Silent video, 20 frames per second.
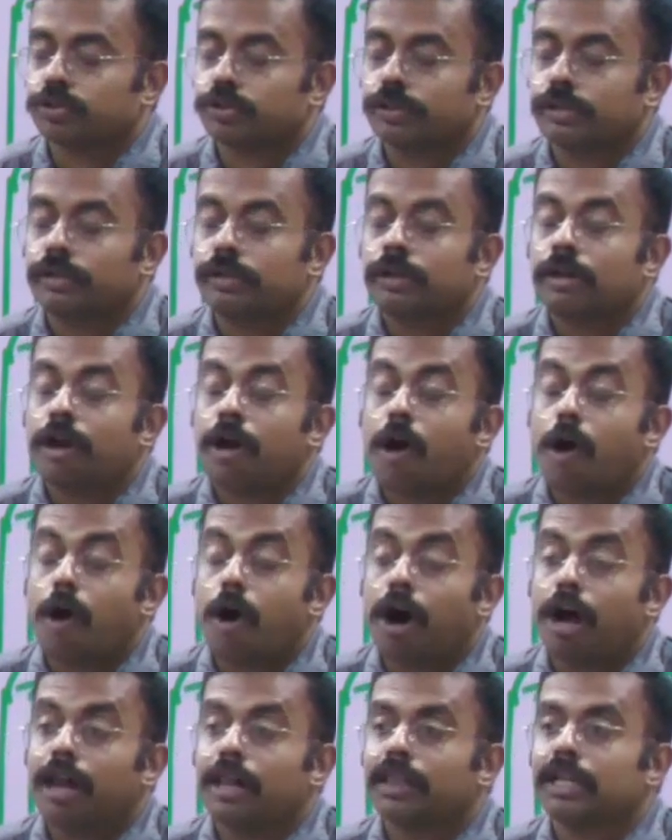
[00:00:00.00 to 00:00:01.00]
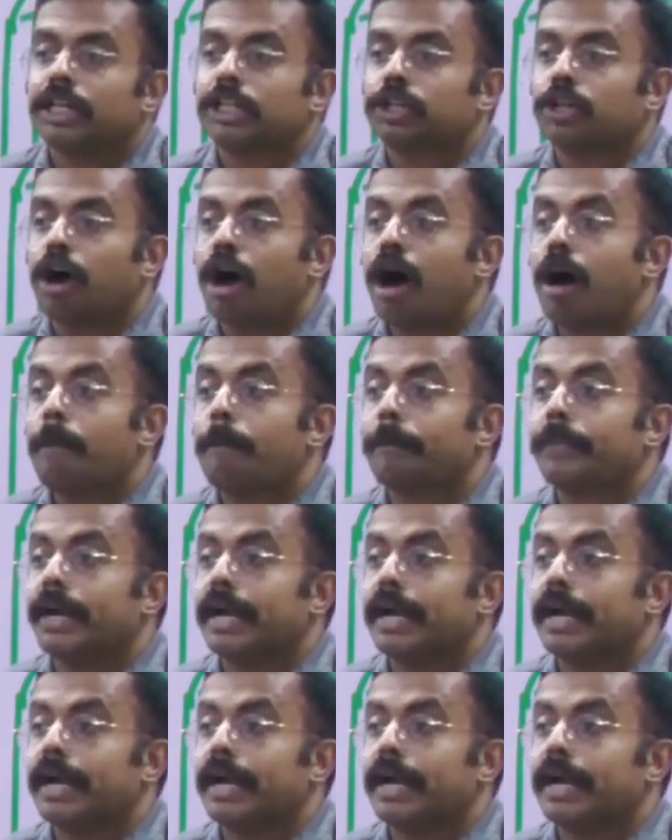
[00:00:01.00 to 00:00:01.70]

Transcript: So all the top